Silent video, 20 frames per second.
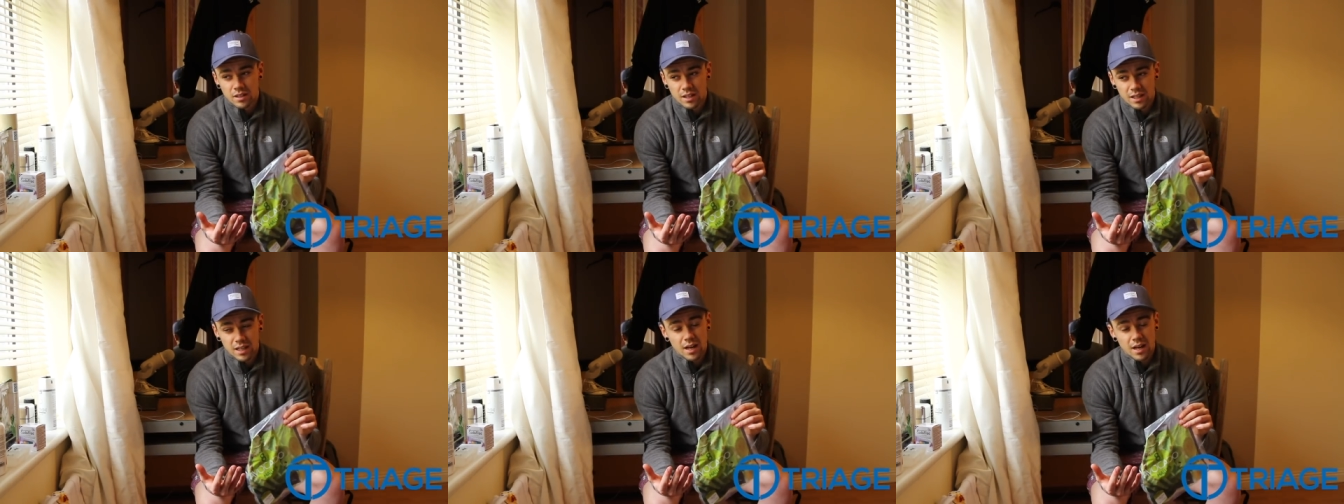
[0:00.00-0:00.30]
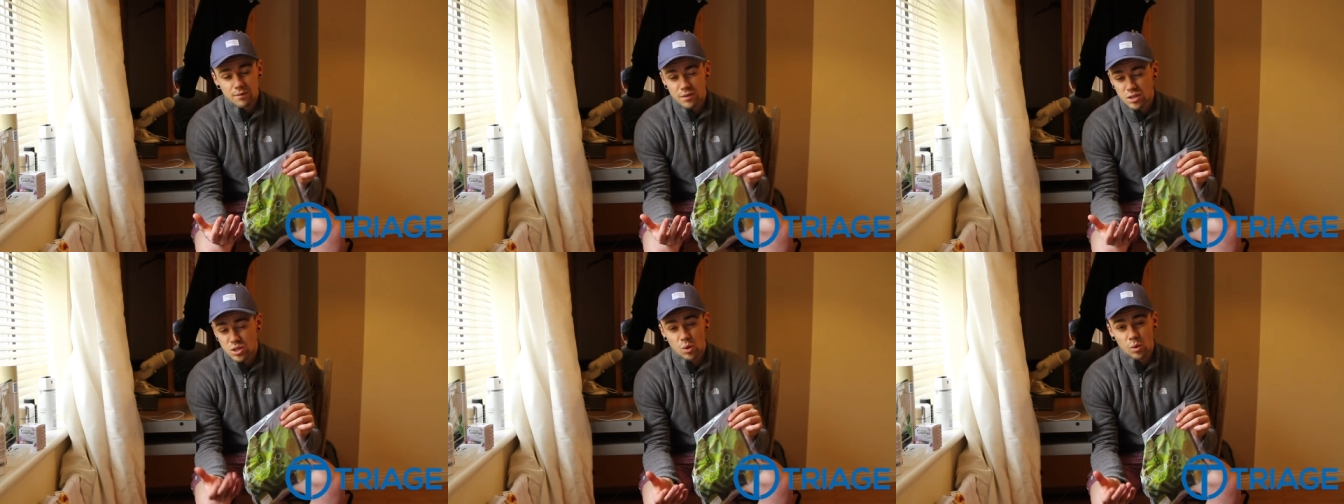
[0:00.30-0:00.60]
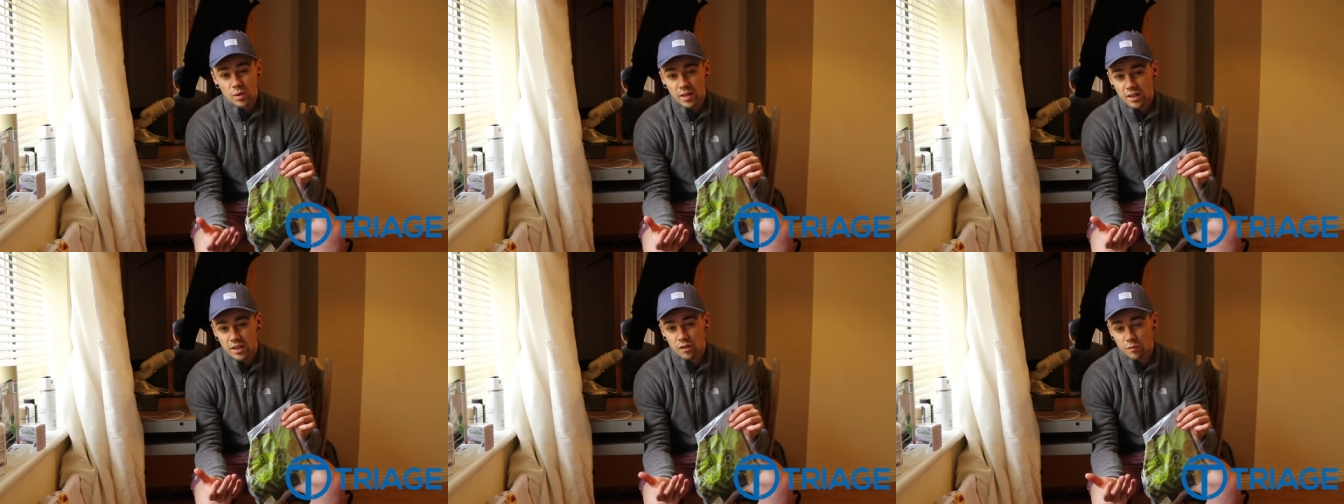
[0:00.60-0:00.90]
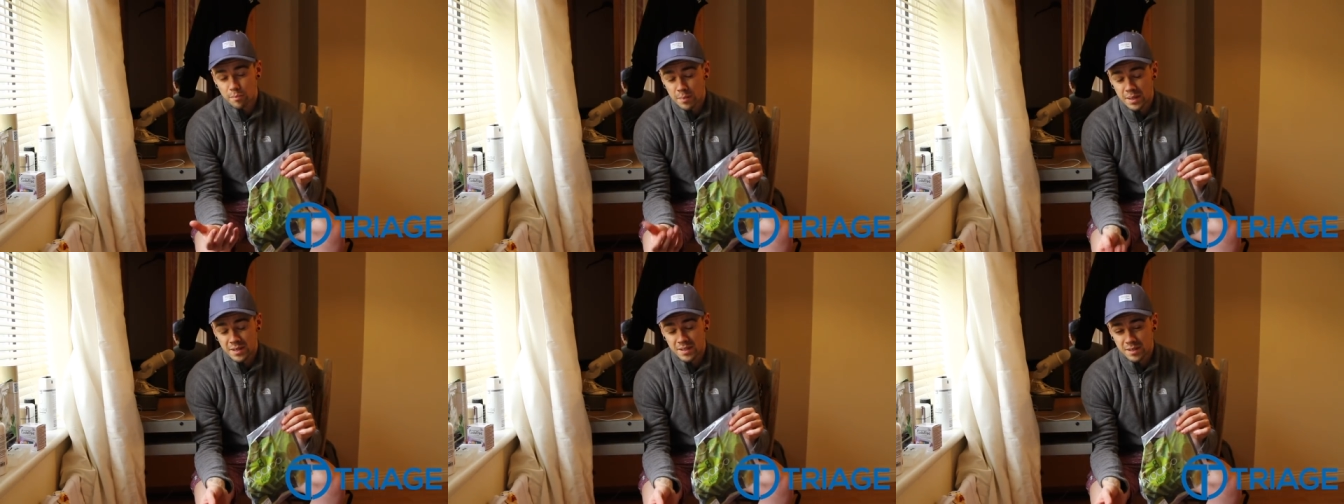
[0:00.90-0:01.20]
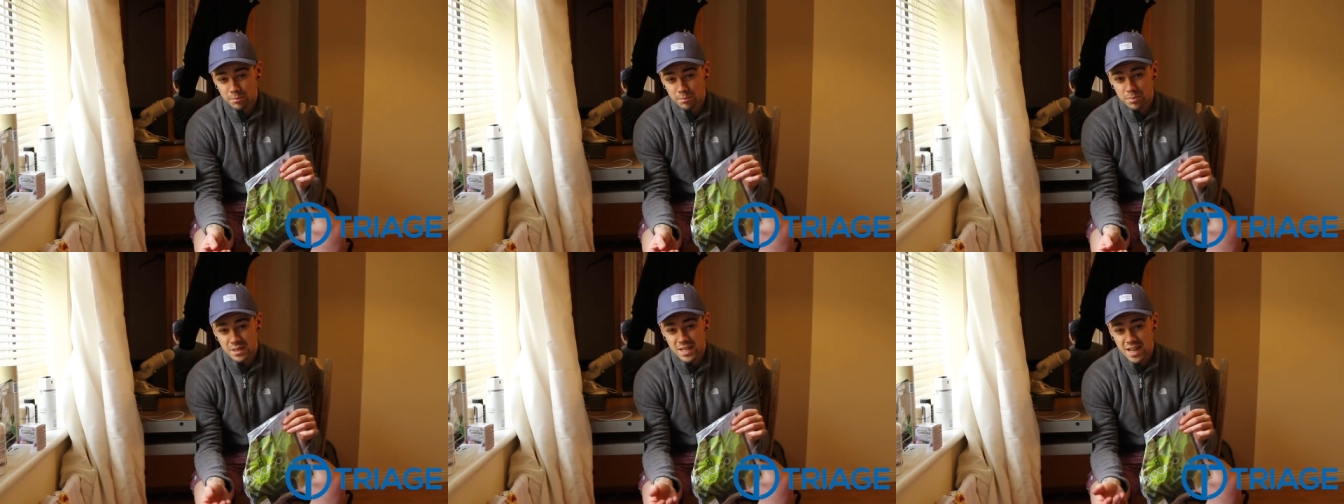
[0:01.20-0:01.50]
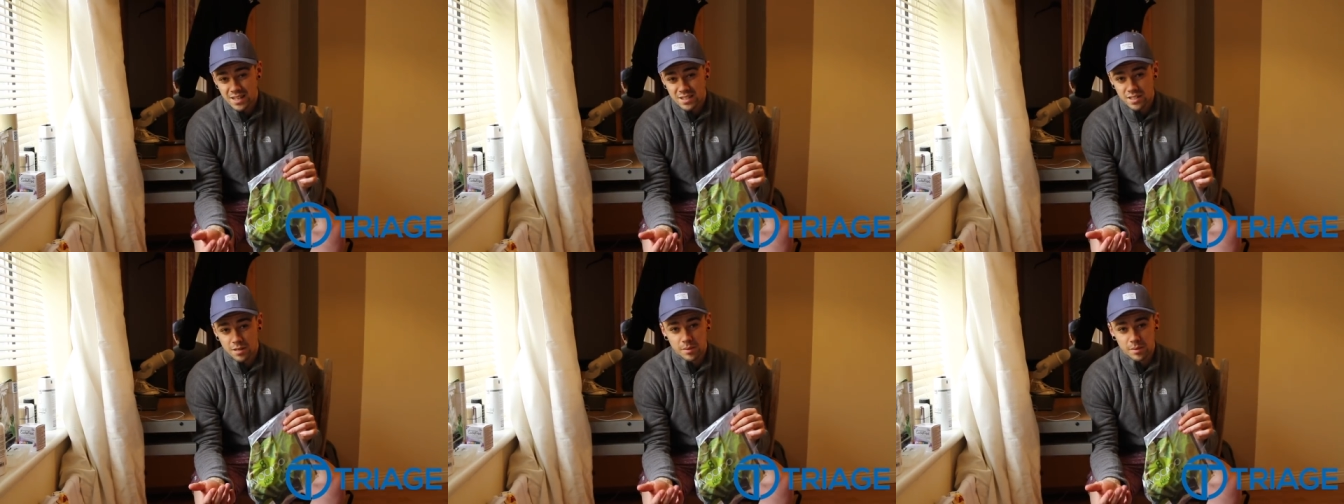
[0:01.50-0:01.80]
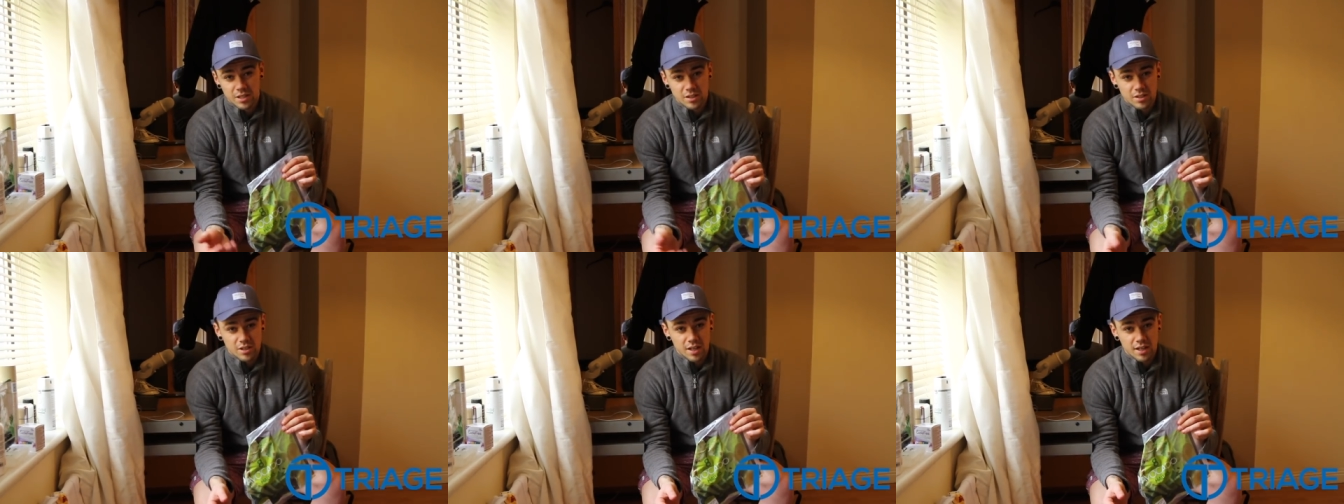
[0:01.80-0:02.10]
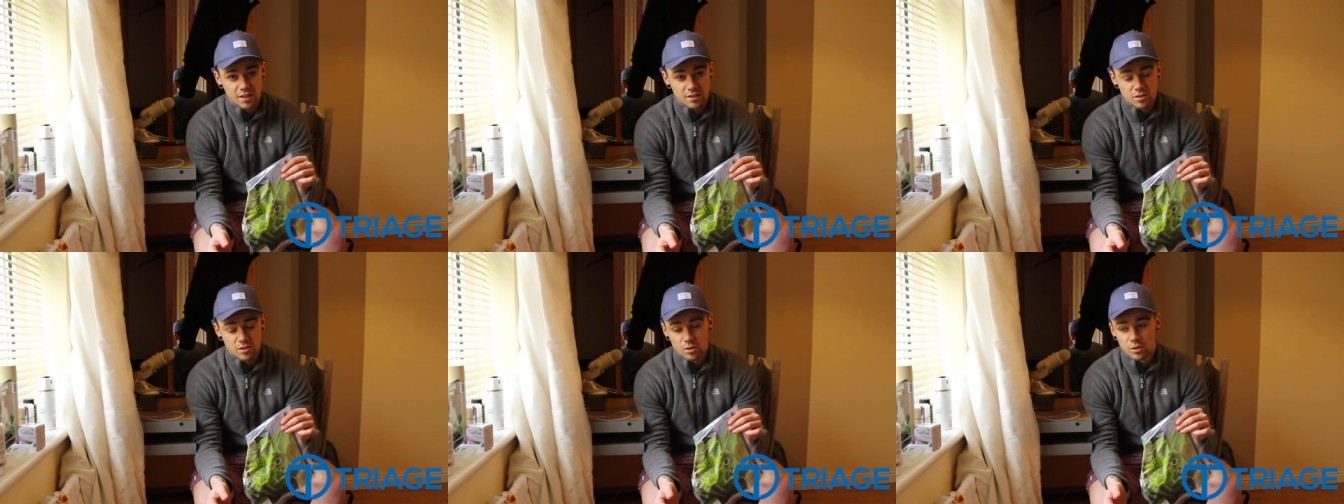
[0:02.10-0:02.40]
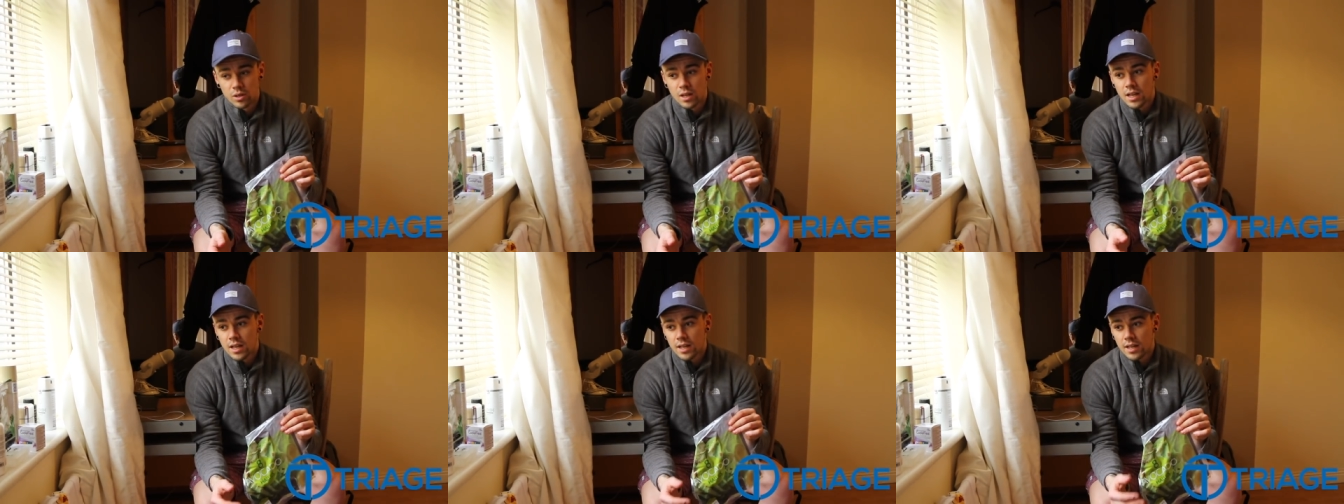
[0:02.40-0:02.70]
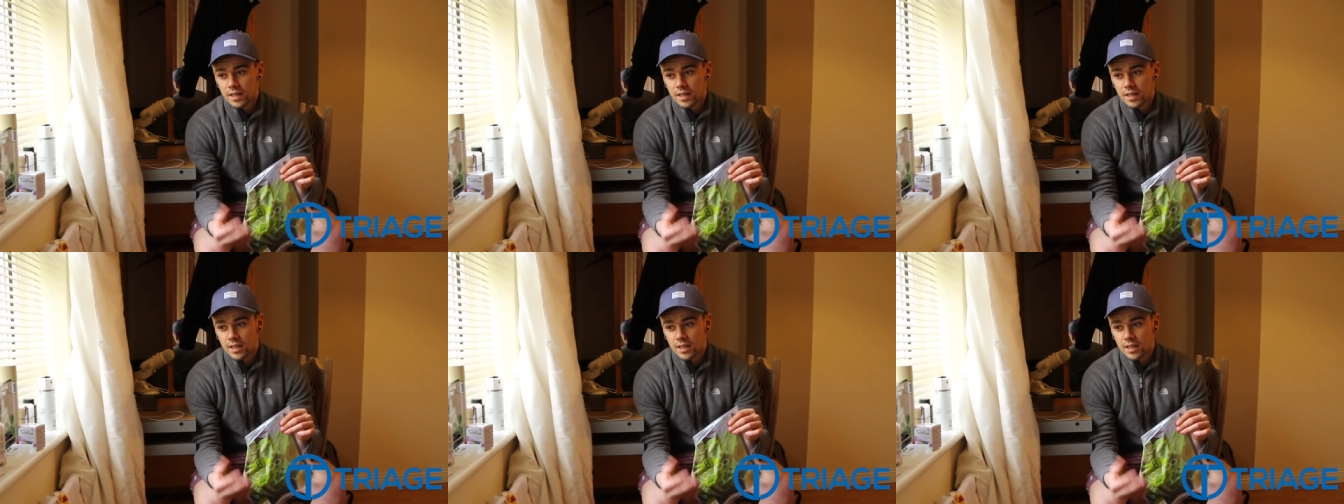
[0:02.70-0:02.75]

a lot of us don't get enough pot potassium in the diet, so